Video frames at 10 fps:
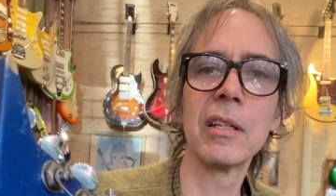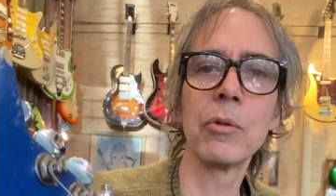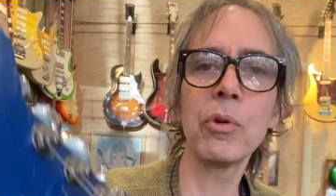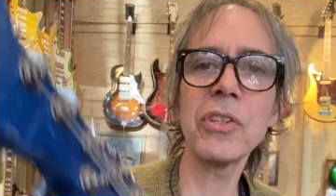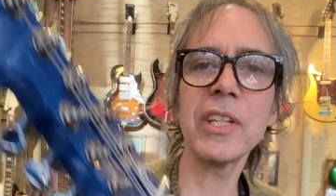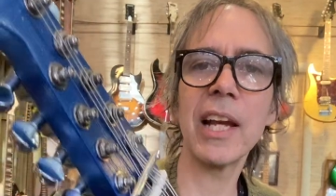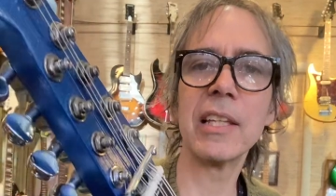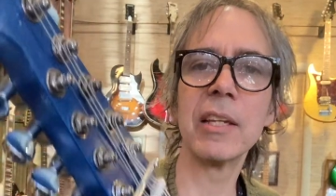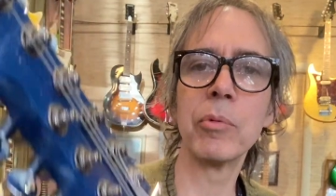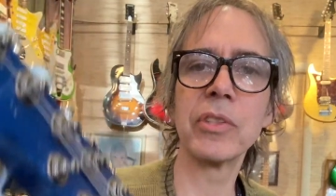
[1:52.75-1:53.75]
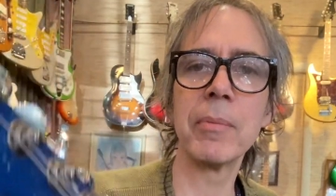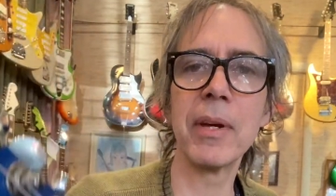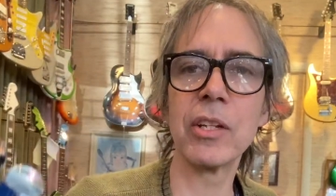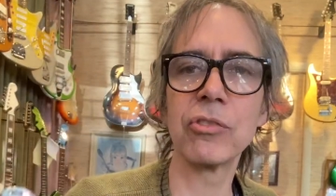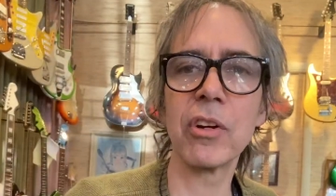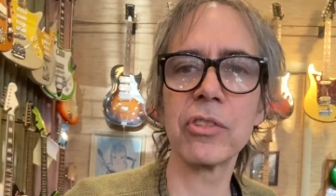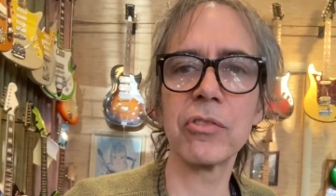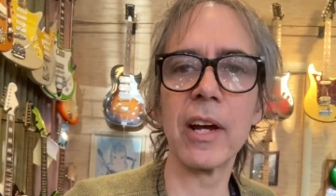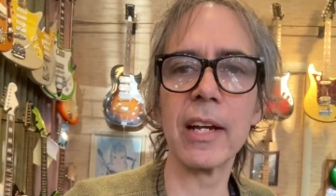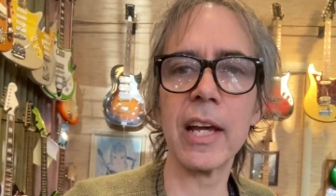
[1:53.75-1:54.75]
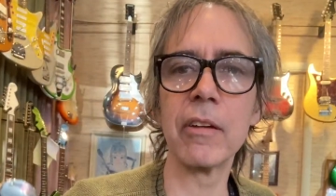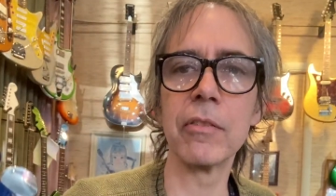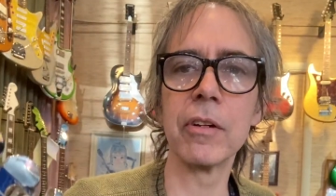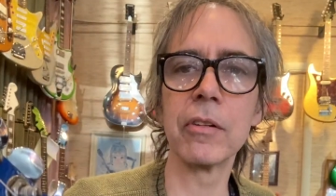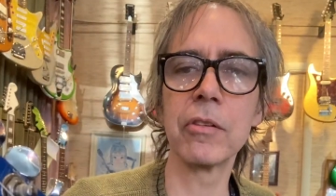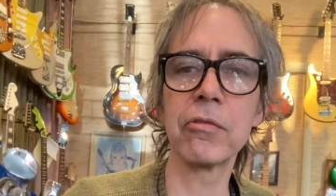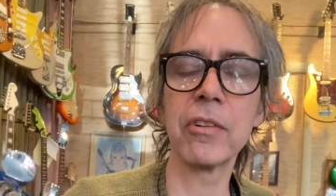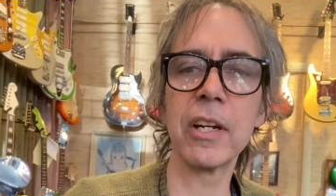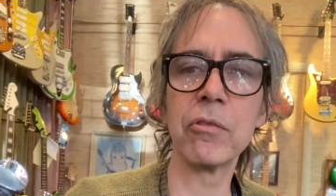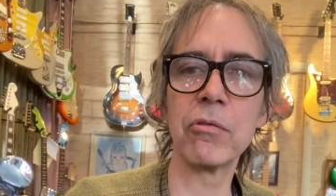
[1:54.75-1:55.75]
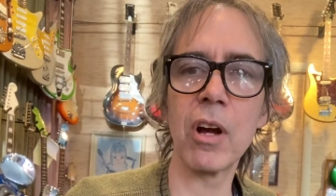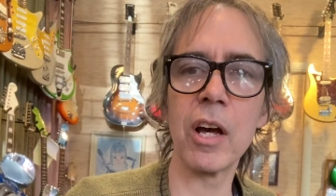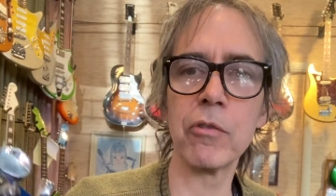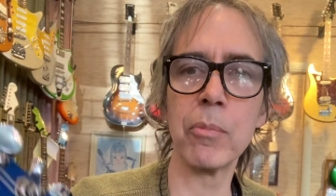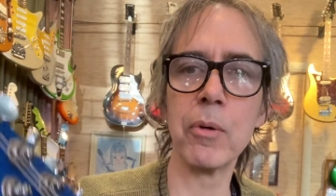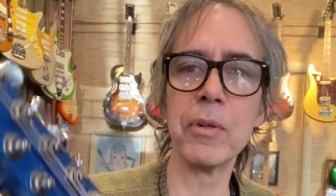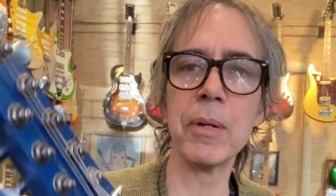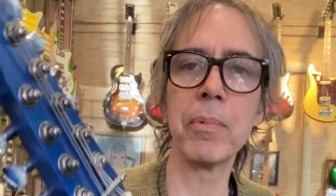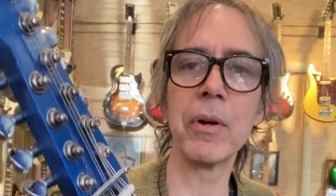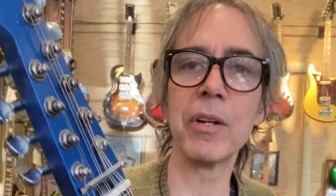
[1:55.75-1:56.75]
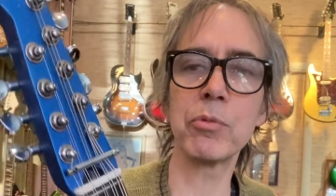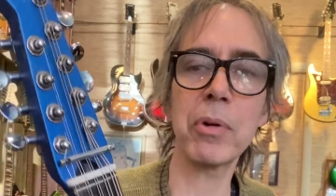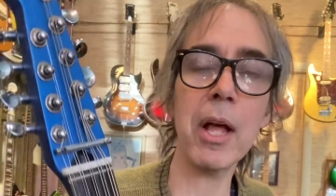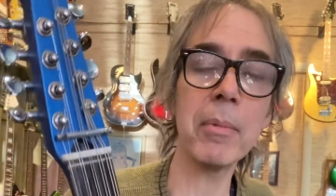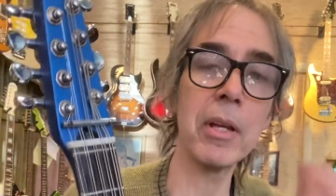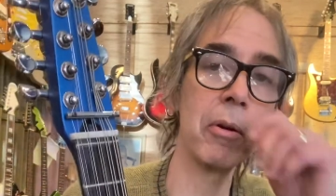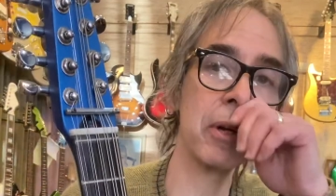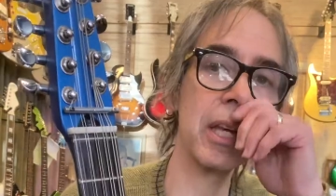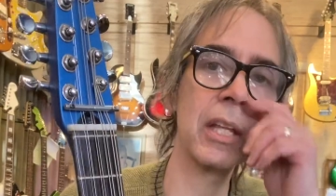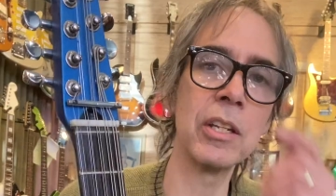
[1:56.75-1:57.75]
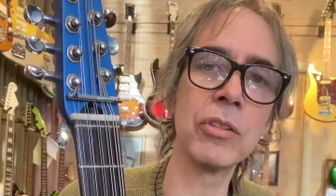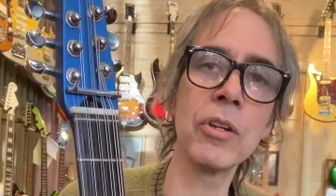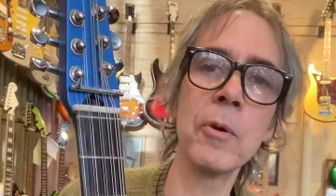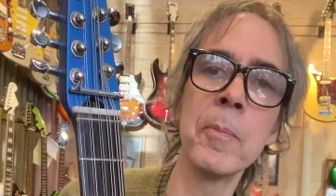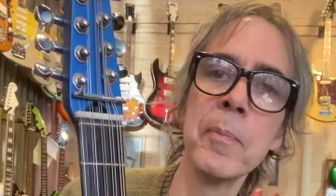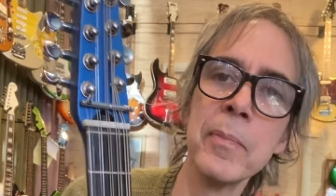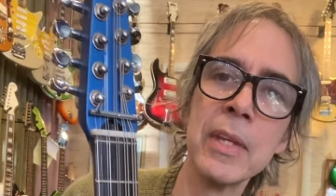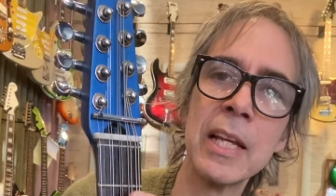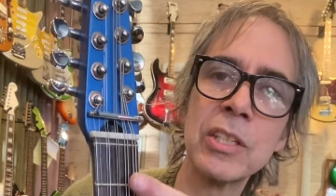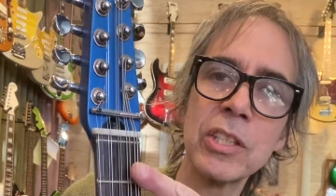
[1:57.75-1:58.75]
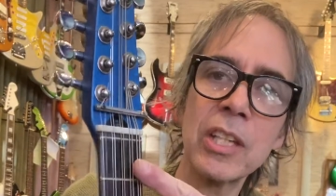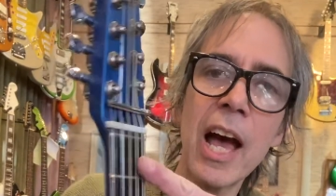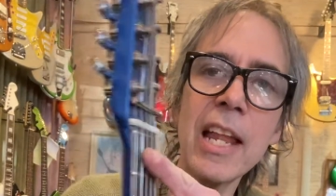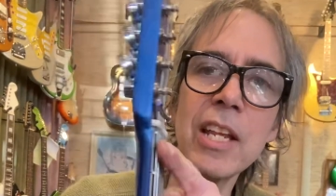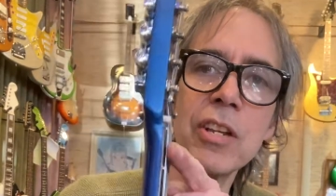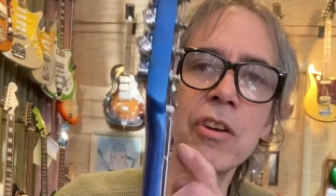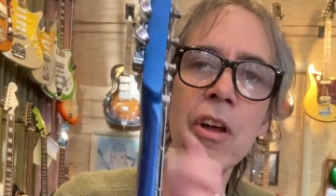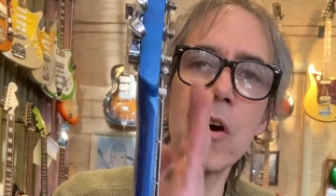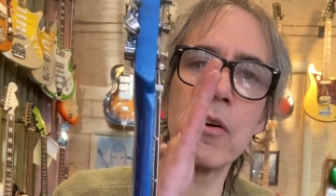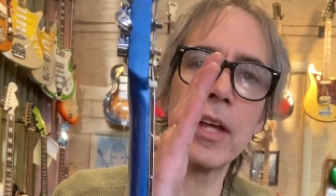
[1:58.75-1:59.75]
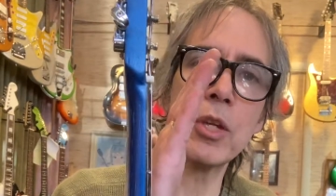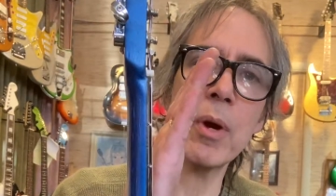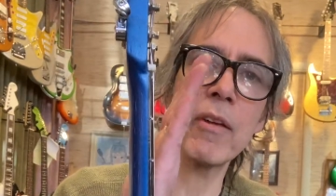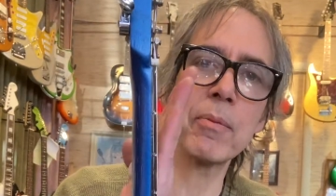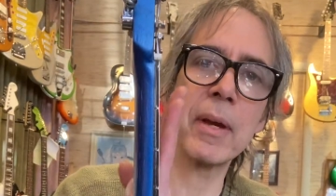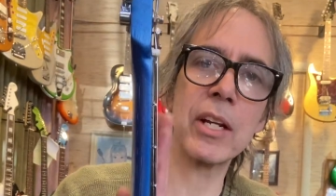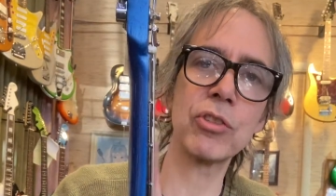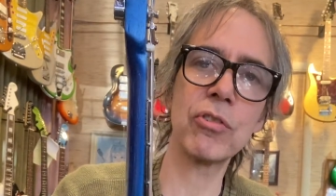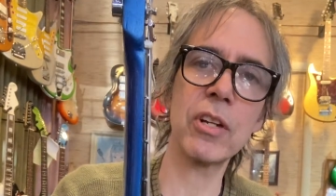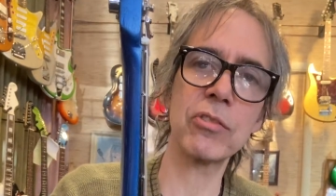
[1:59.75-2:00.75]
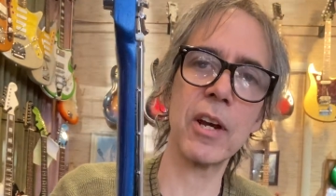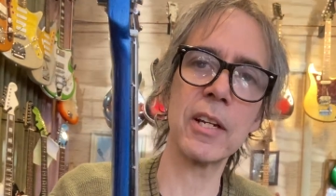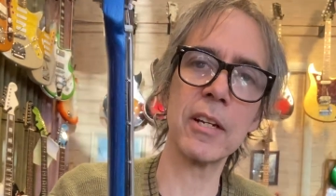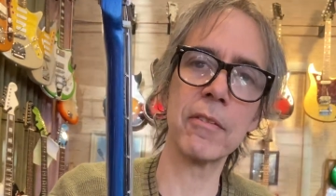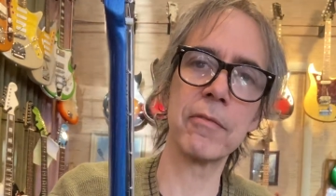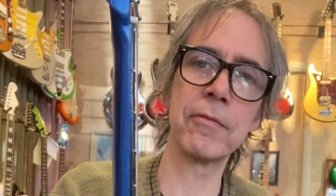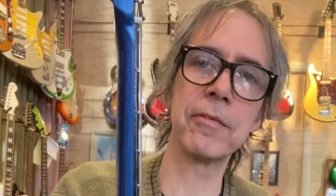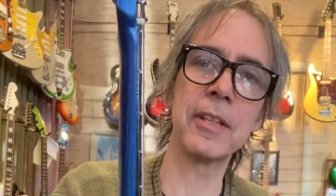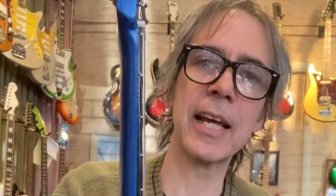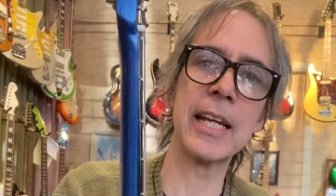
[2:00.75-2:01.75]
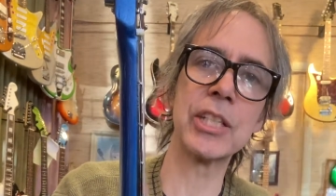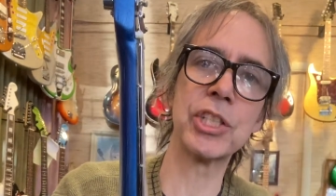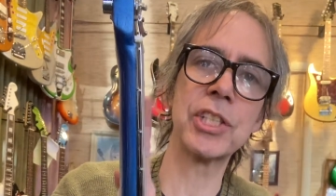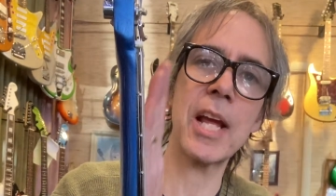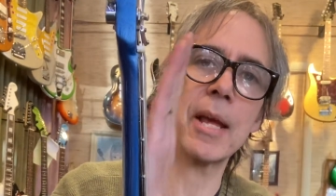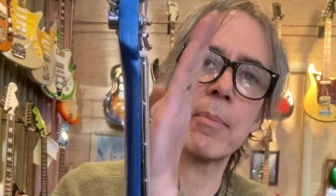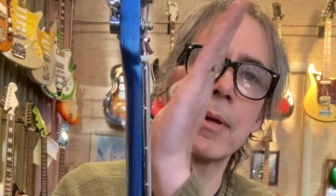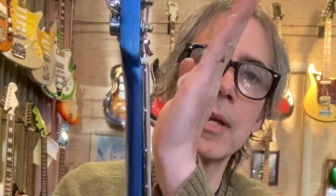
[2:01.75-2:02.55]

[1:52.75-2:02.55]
worst thing I did was I made a truss rod out of a threaded rod from Home Depot, and it was probably an okay thing to do. It's just I didn't know that you have to make a truss rod in a fillet shape.